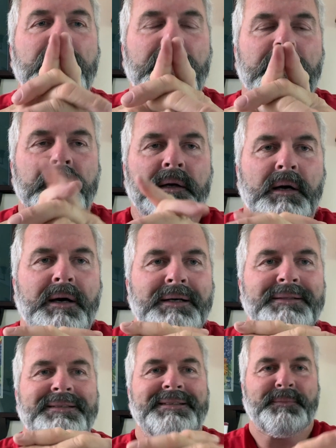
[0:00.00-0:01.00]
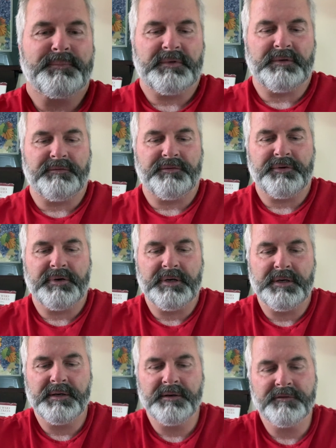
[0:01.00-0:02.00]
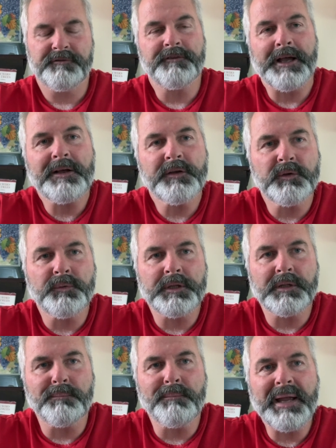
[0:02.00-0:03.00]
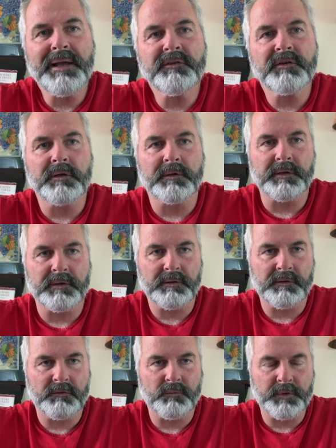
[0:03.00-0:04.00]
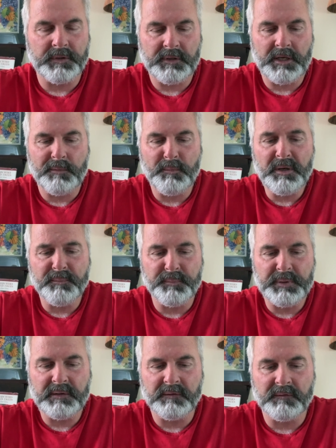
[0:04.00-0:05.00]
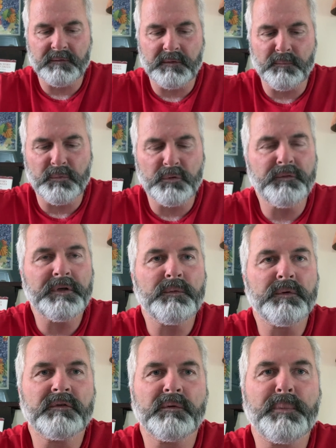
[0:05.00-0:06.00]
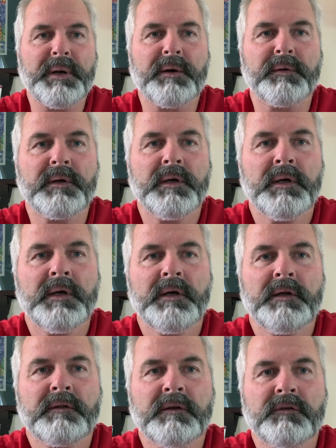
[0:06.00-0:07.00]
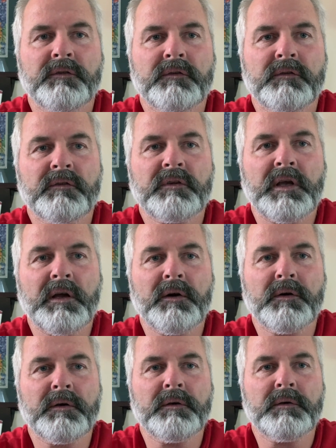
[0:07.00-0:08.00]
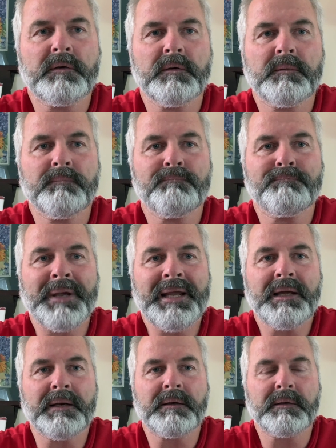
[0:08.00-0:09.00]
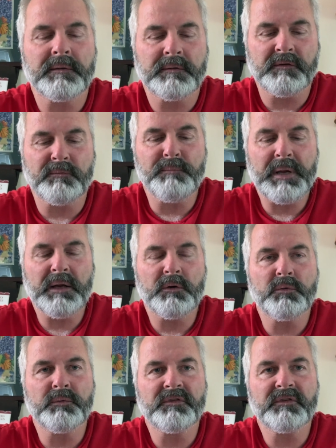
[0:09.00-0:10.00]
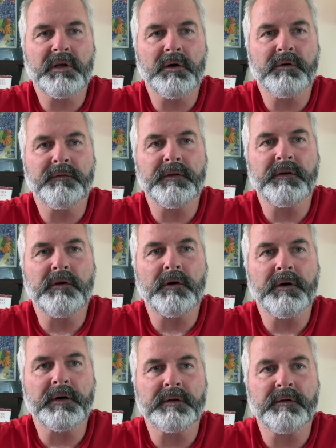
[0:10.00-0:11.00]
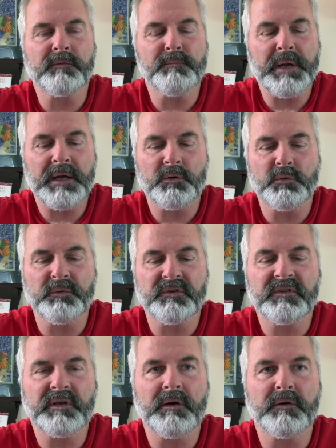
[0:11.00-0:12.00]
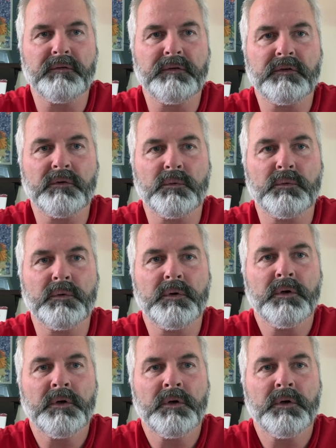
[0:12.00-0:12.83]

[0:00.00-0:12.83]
And the concept of valuing the masculine is what came up, because the movie was about this scared man, this man who was scared of the dark, this man who was scared of his own